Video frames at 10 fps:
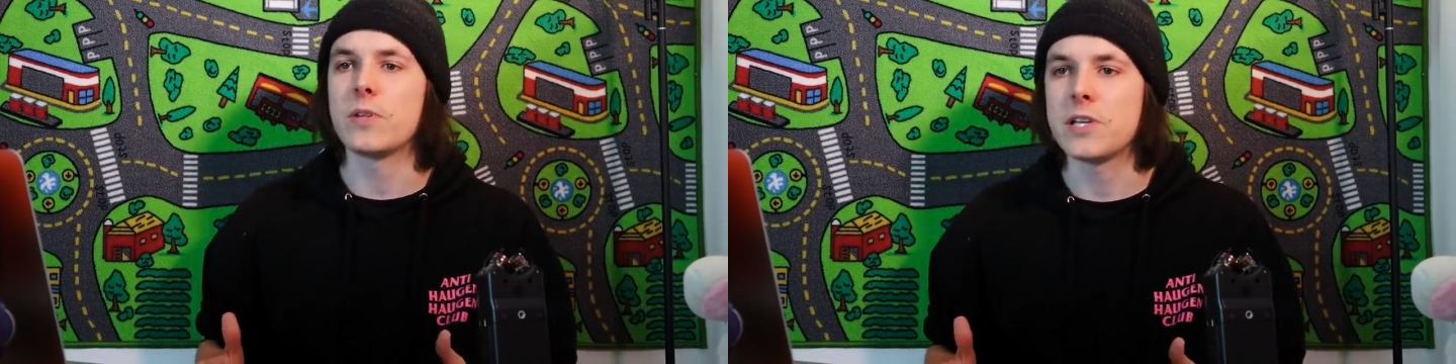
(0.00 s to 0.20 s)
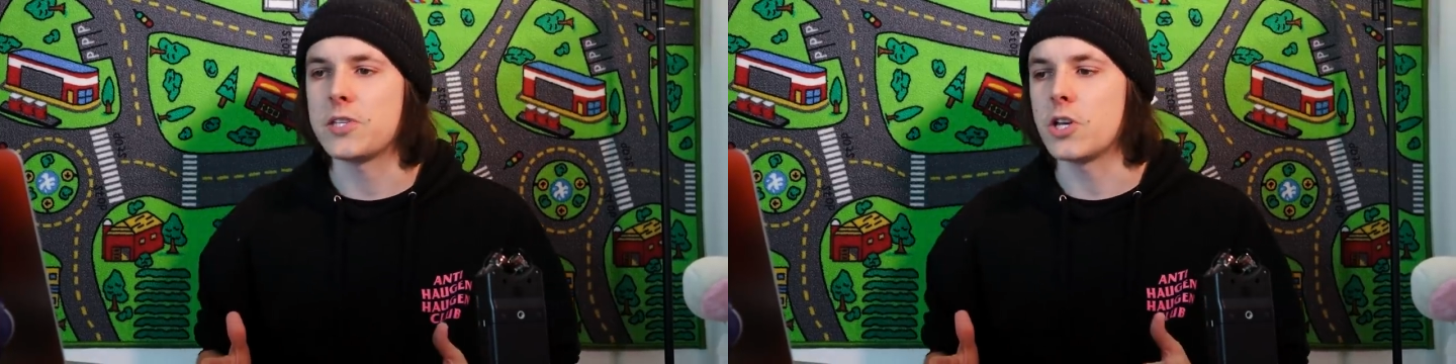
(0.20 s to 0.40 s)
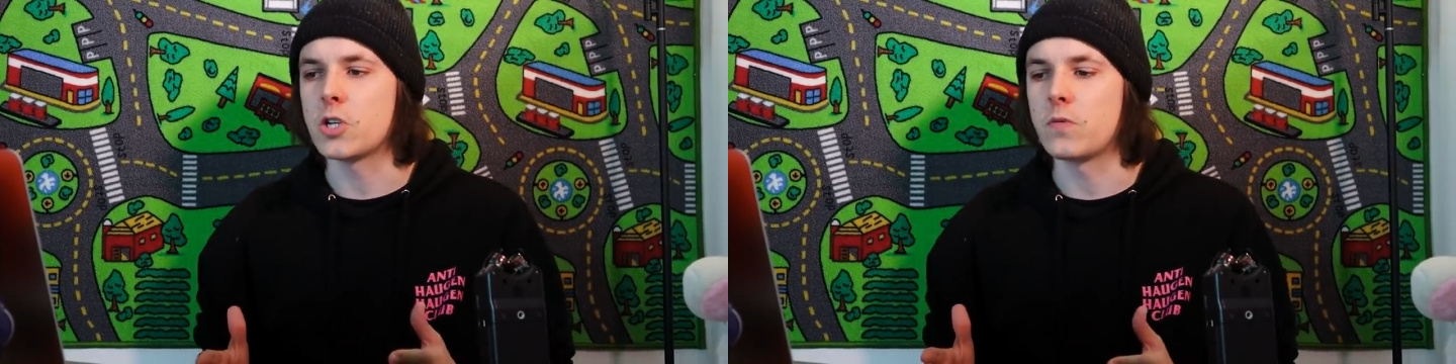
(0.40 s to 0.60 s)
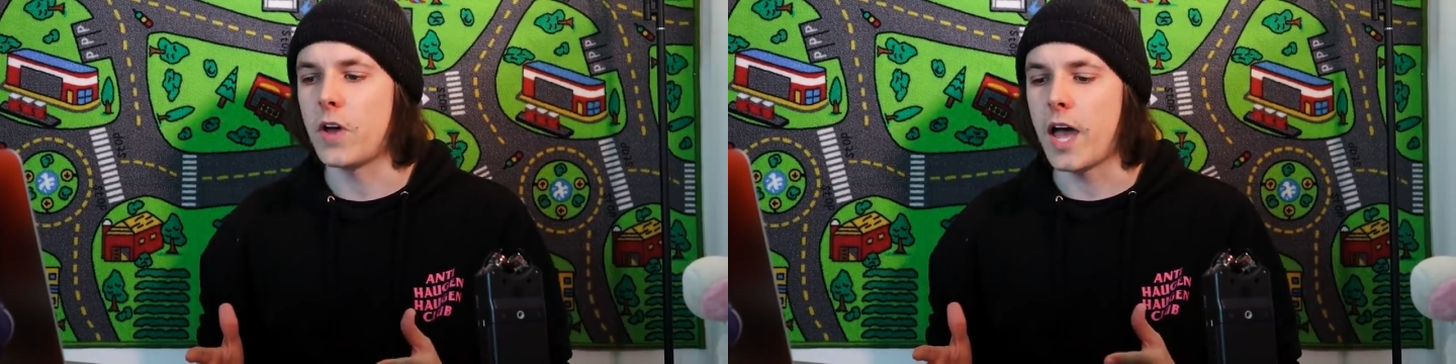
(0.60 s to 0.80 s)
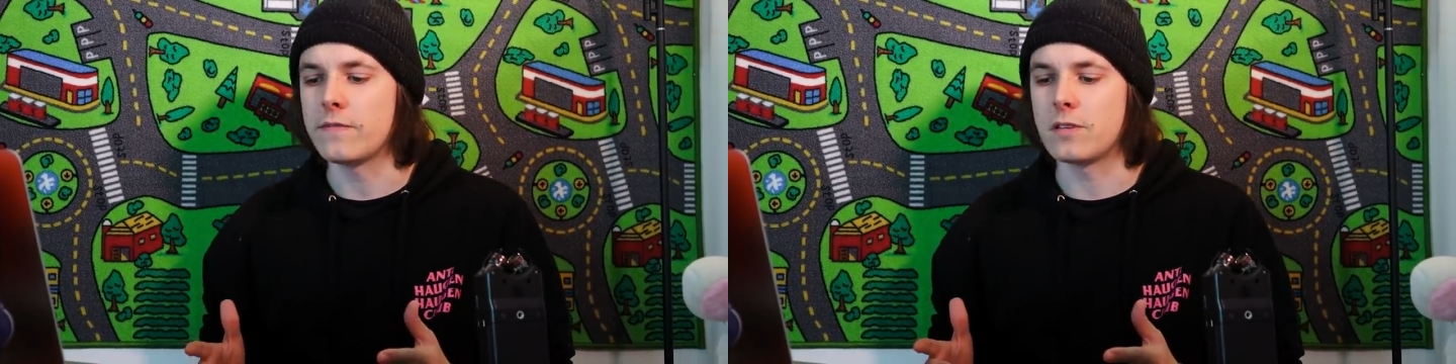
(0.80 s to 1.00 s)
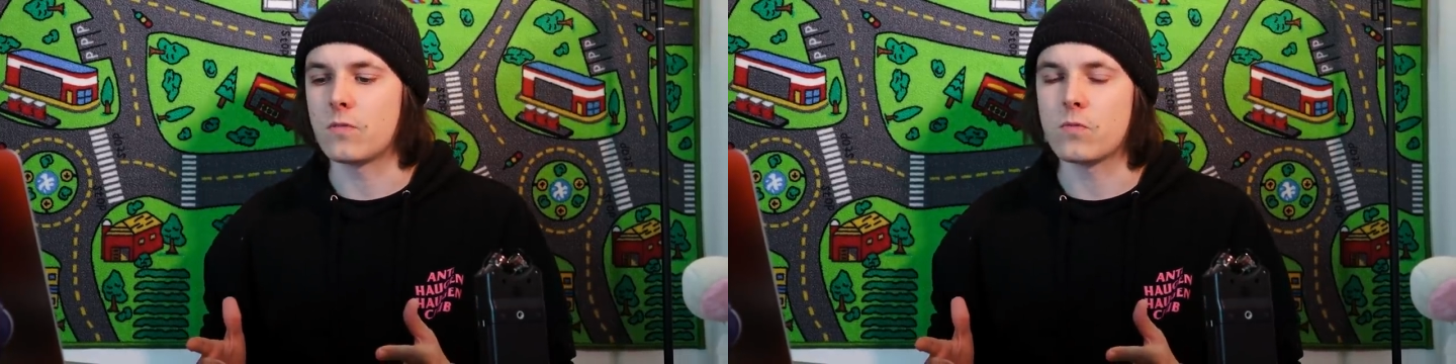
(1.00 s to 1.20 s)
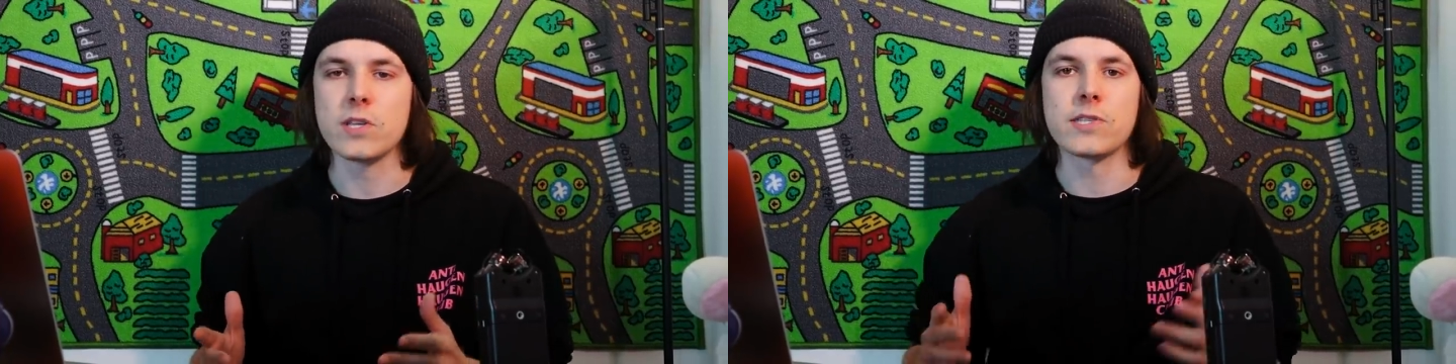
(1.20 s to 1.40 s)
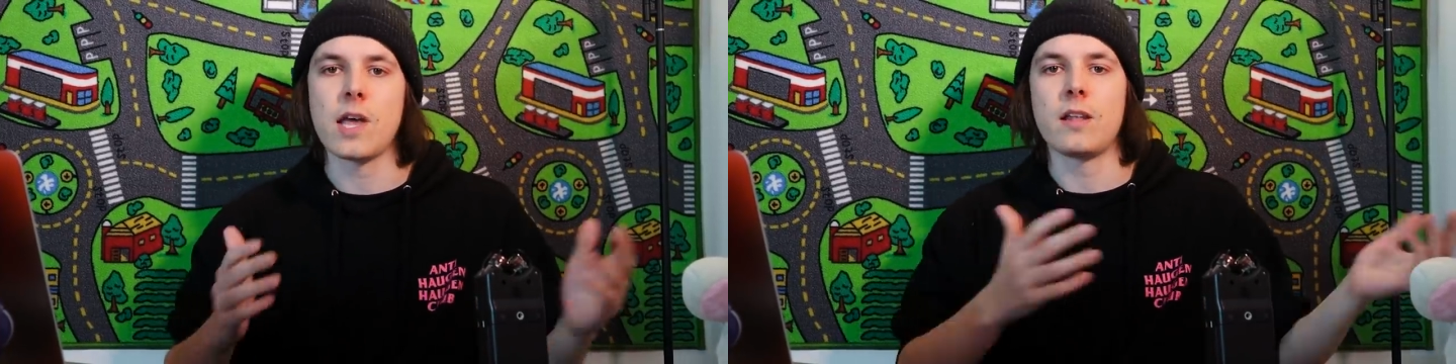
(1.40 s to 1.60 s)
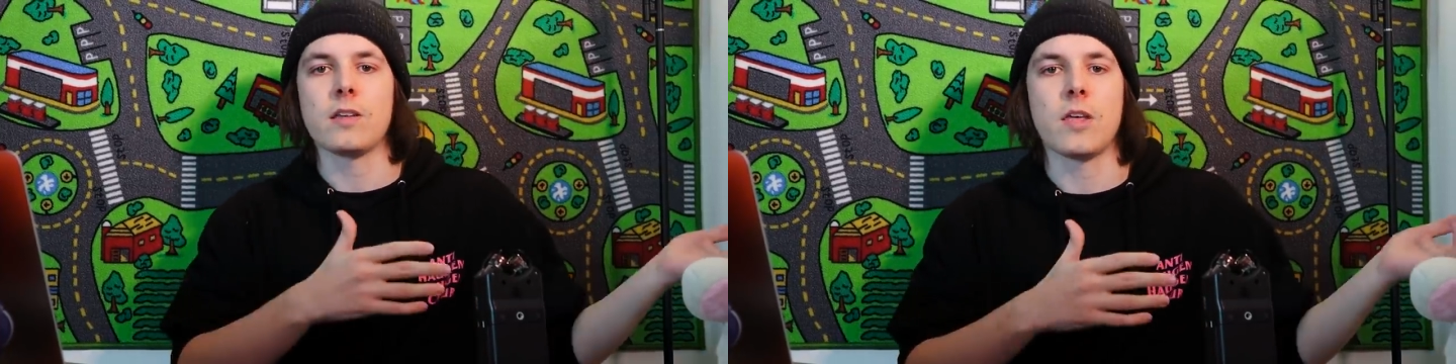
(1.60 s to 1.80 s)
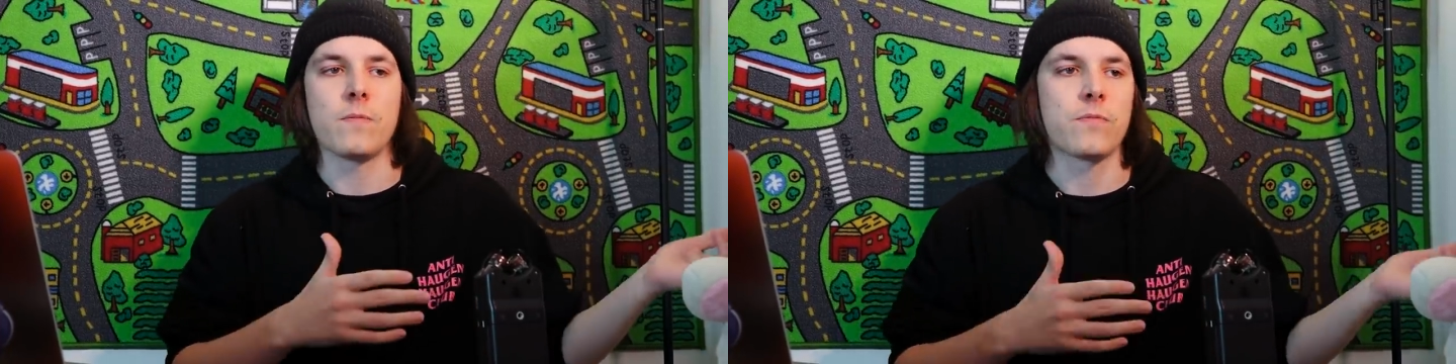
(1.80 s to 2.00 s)
PlayStation 5s and
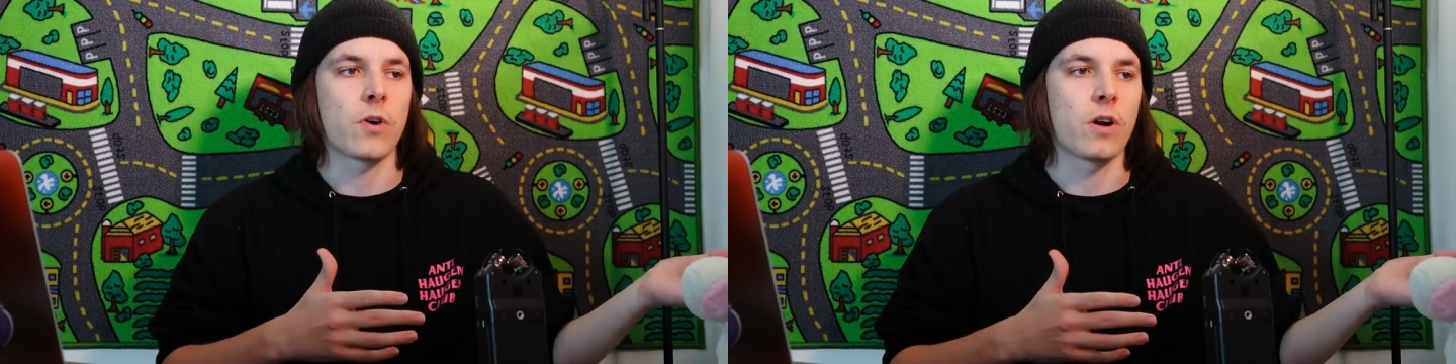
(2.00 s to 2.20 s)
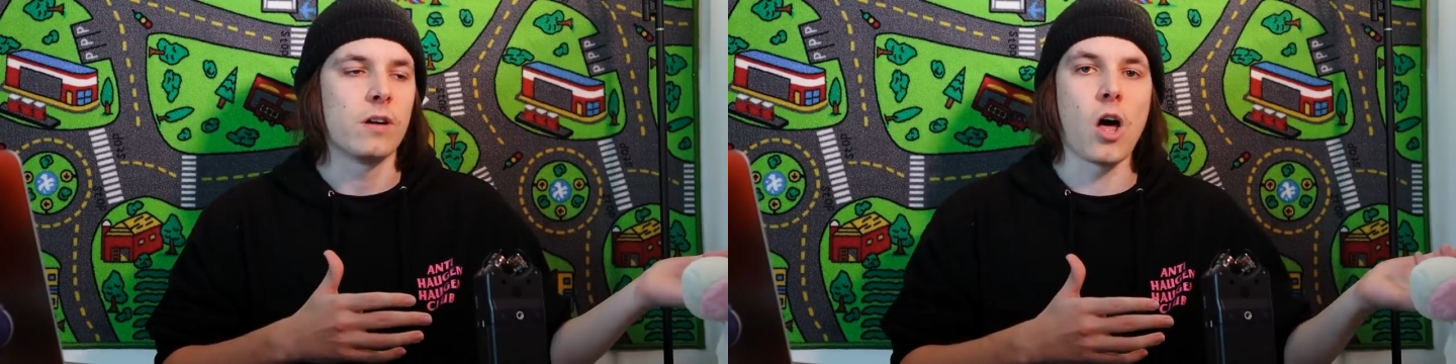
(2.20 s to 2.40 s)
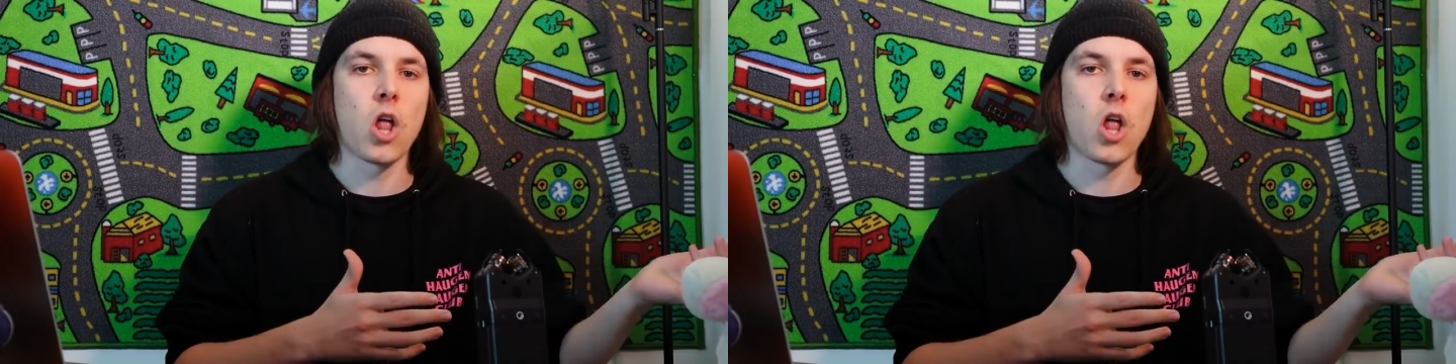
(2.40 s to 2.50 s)
reselling them for